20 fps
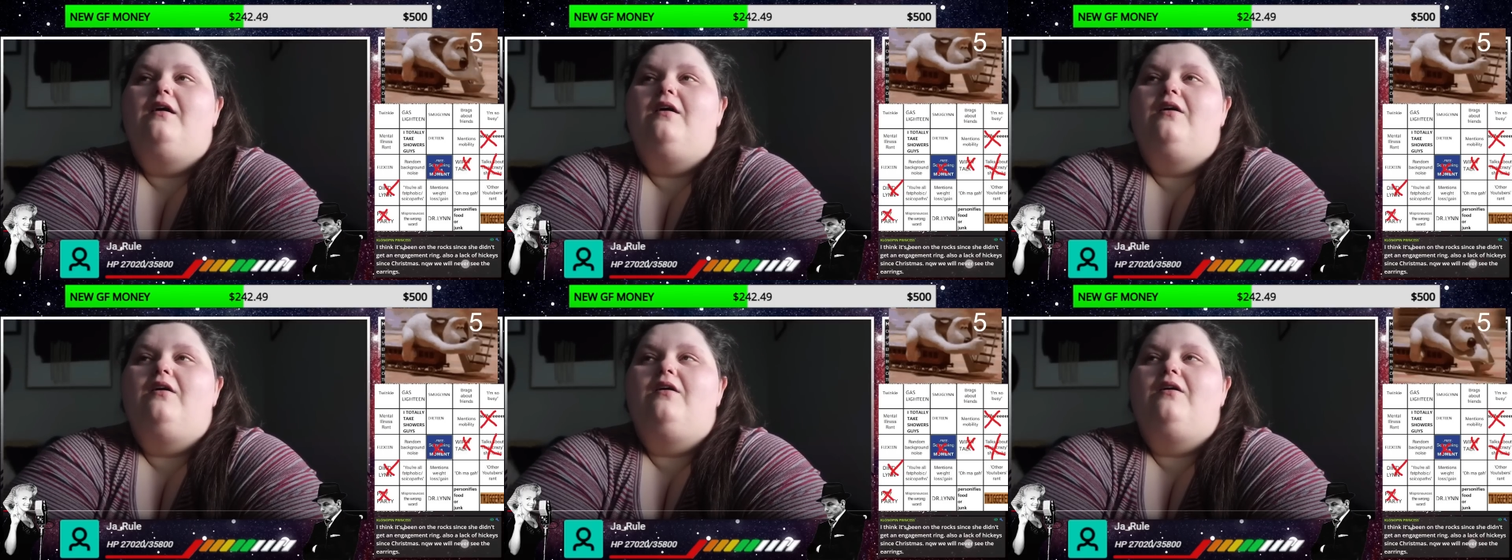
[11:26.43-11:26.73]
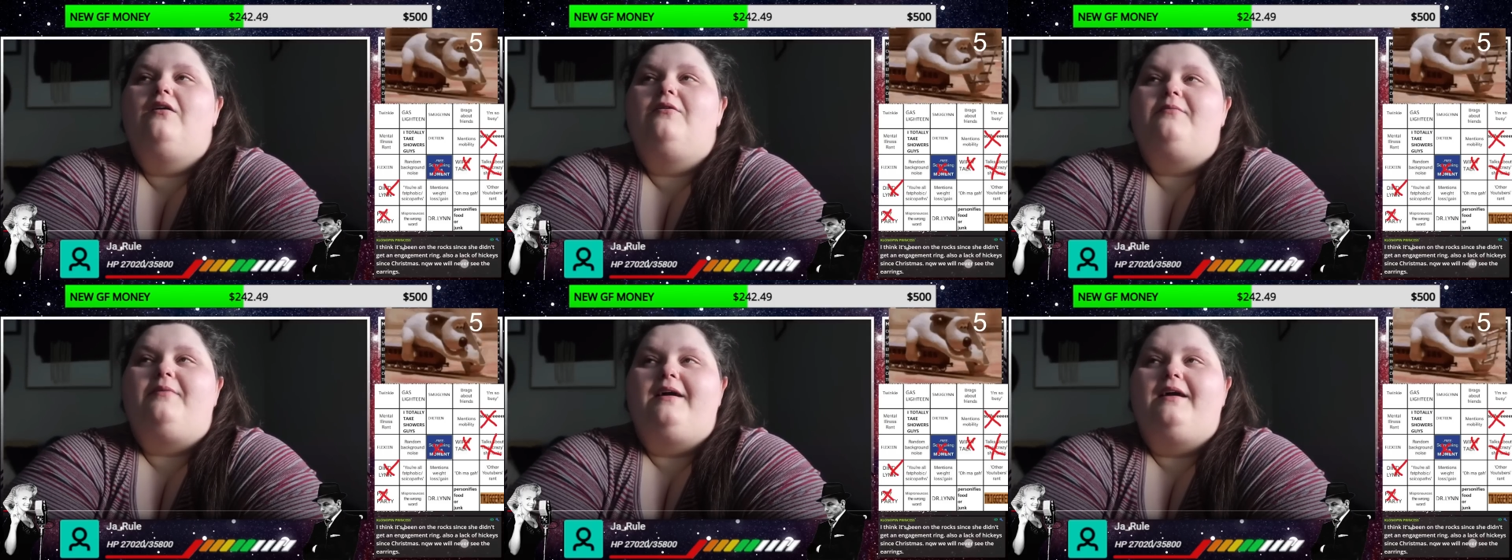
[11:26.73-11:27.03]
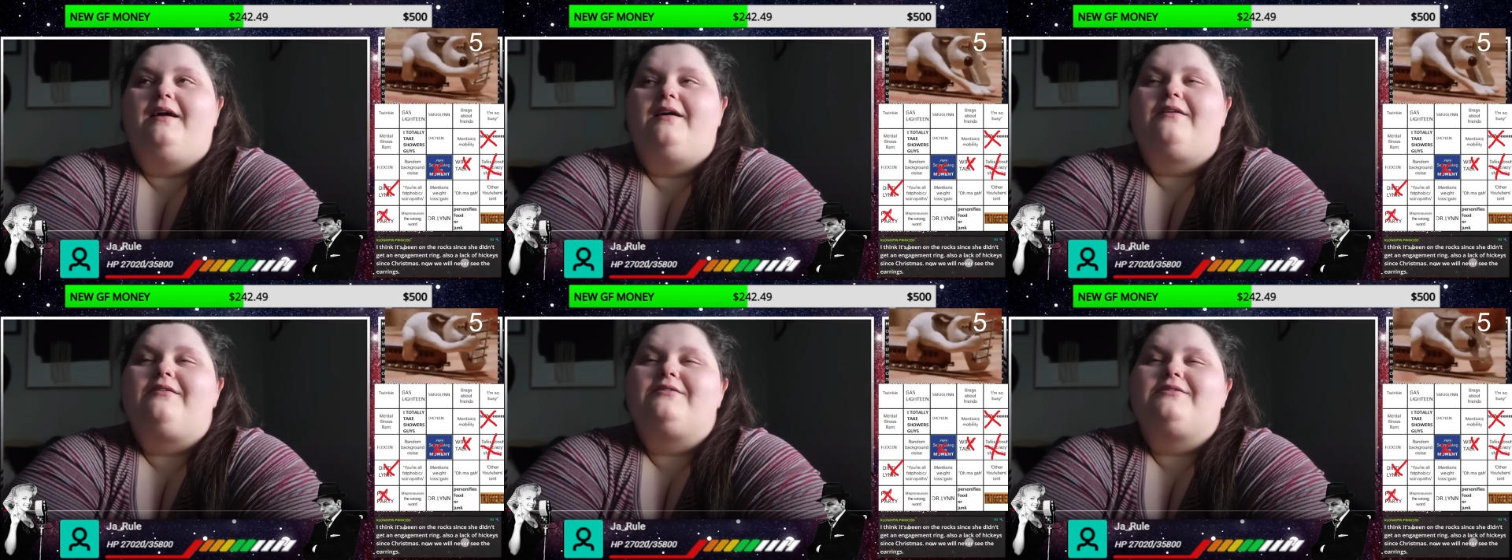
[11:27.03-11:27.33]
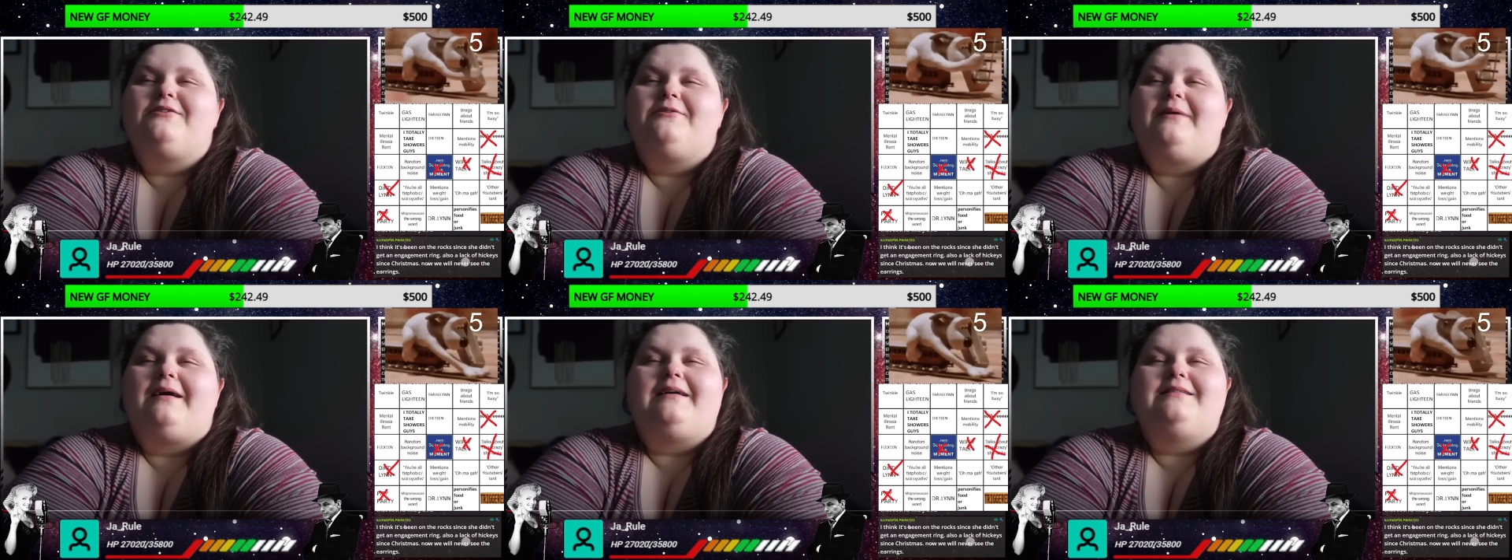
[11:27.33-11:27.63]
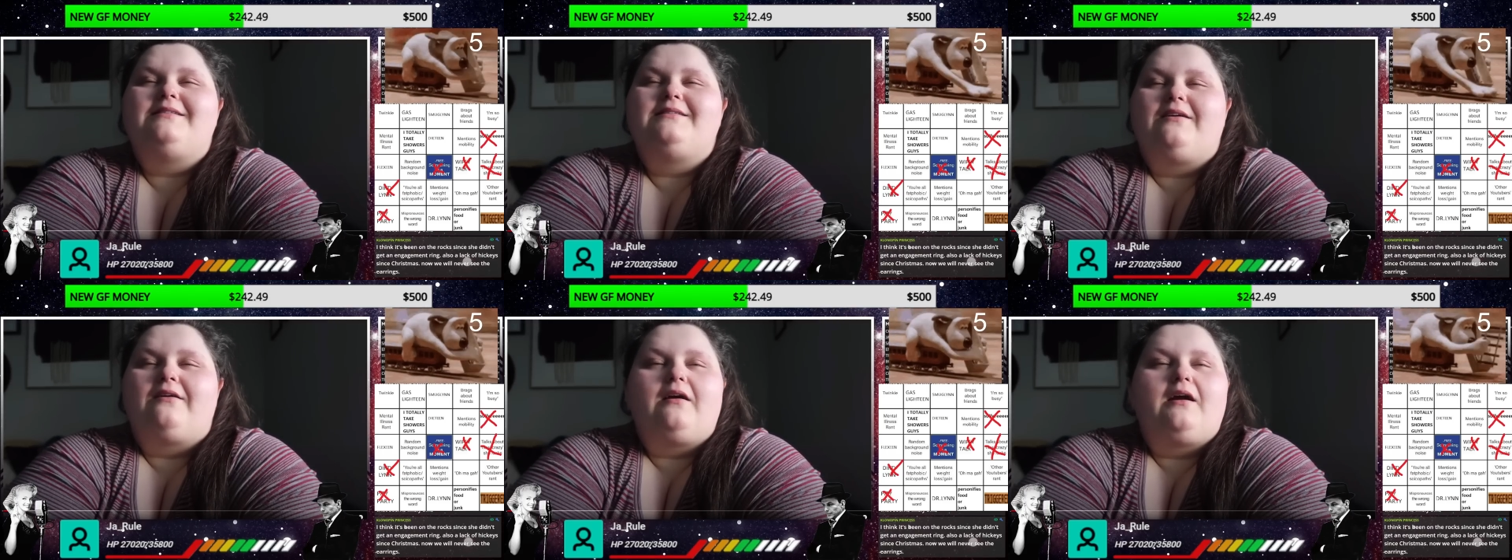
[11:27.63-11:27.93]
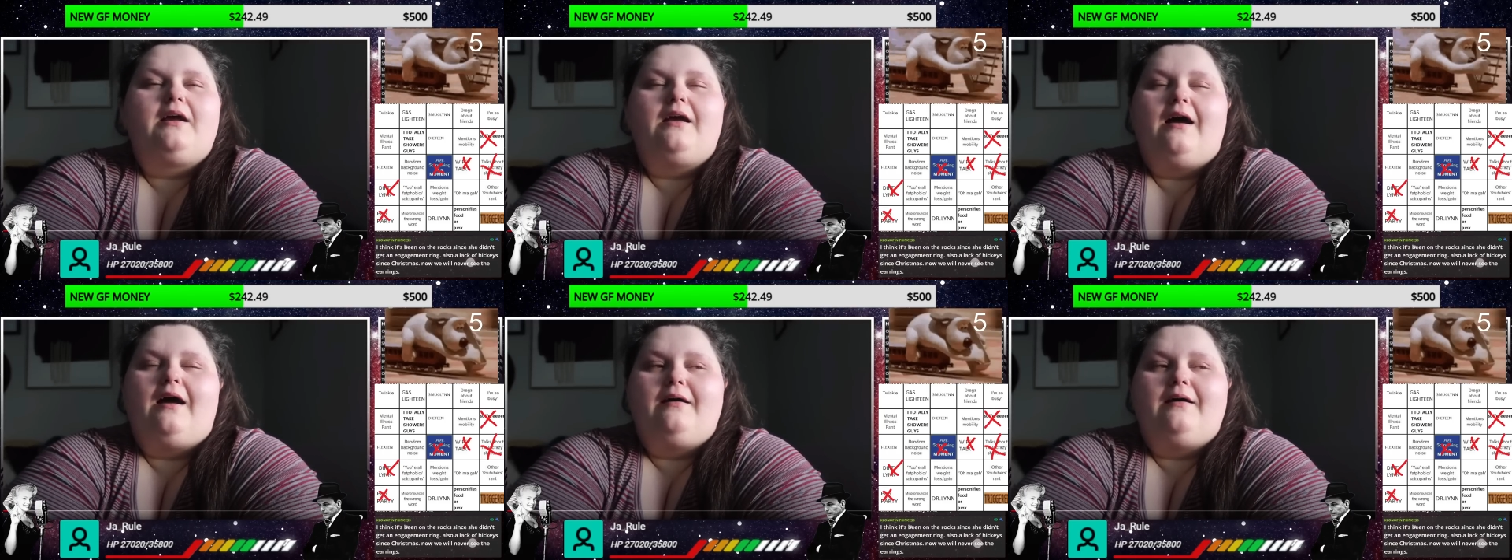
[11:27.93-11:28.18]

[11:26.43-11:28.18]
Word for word: Oh, my head hurts so bad. Sorry.